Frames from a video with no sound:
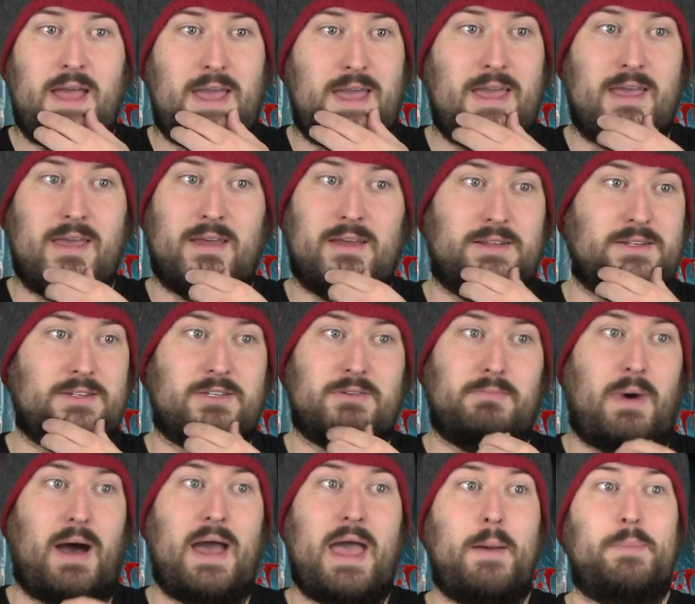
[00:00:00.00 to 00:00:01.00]
And
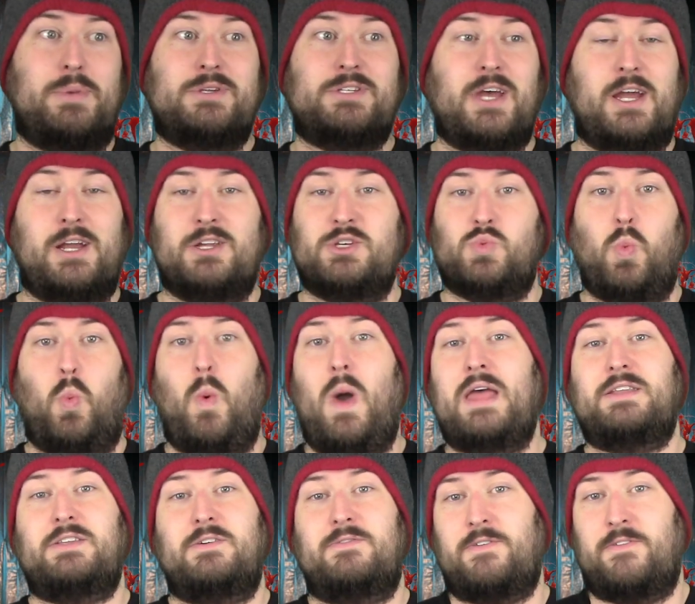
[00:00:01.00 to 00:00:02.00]
my appetite is
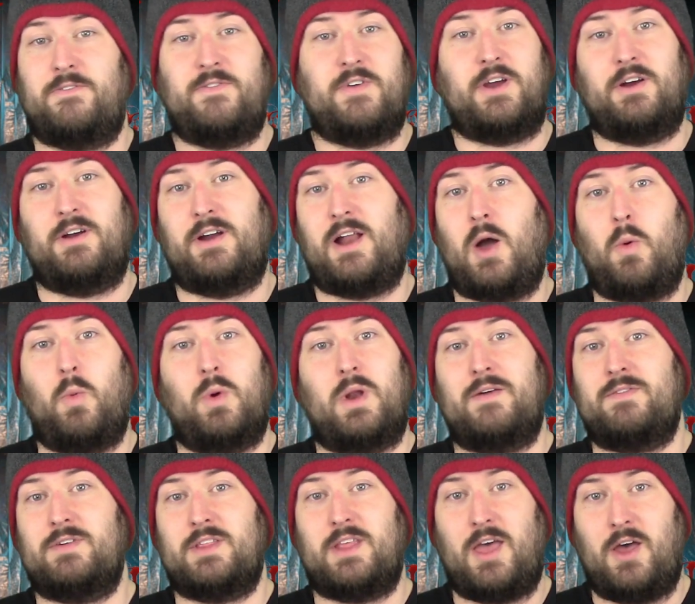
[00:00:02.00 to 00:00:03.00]
wet for figuring out
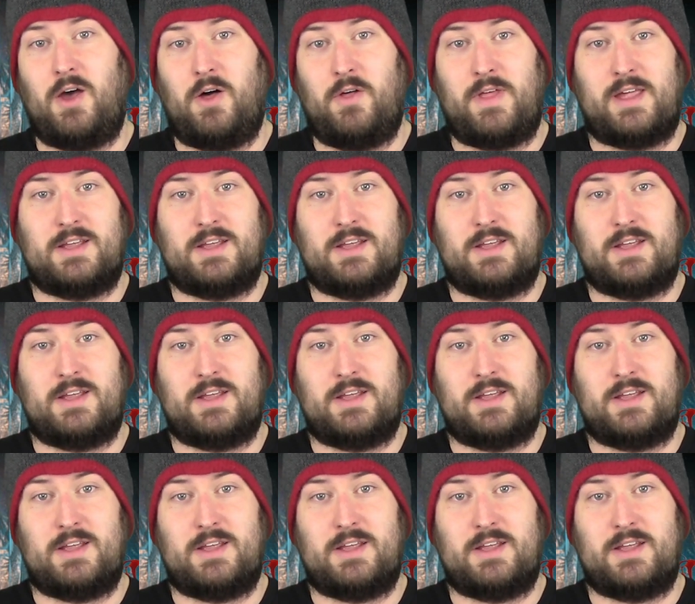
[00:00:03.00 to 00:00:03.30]
whatever the hell